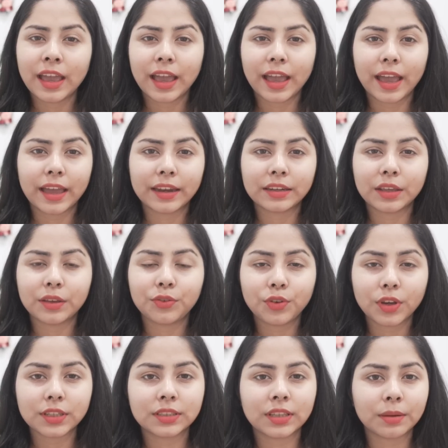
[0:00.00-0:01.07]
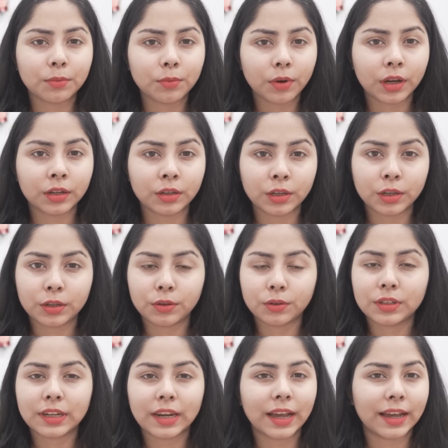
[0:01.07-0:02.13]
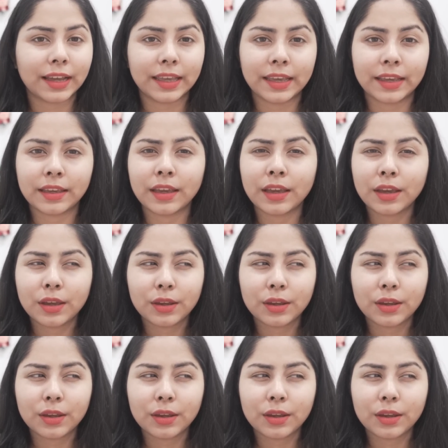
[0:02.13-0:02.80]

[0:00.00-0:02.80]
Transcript: And if you're someone you don't like